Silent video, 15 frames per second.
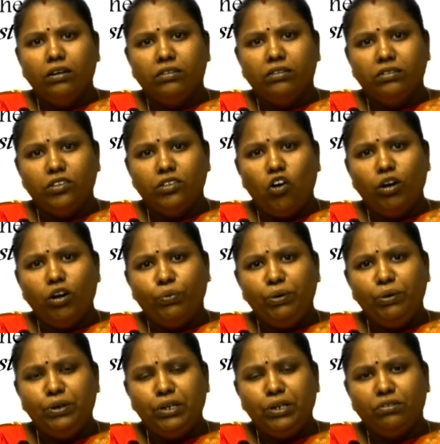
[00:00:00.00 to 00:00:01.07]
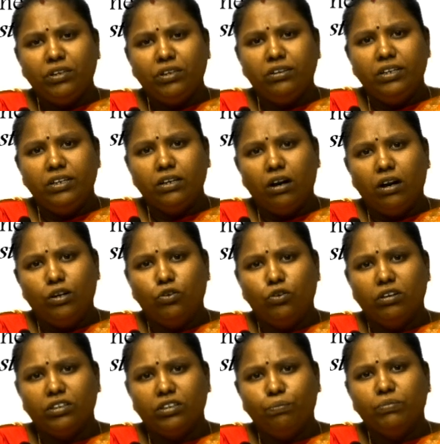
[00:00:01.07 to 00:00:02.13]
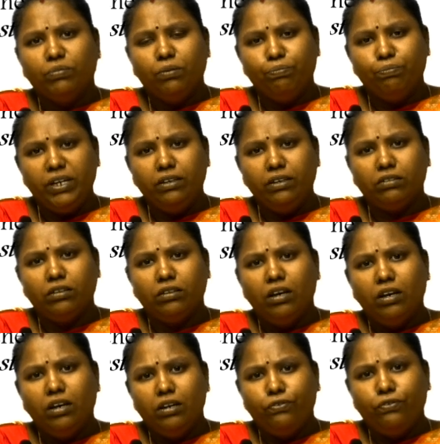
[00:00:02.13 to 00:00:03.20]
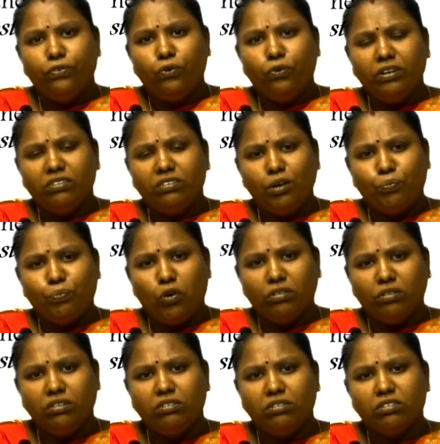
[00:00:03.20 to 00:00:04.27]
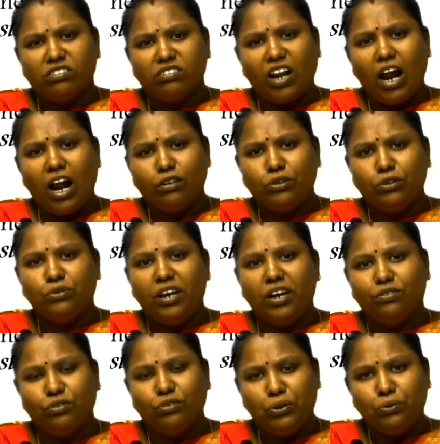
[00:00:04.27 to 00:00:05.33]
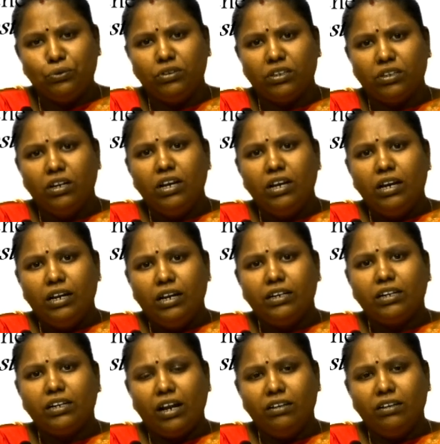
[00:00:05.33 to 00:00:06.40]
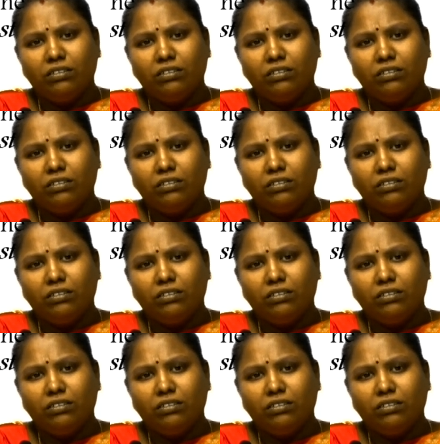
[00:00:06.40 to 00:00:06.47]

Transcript: Non-primitive scheduling algorithm means if once a process start to execute, it runs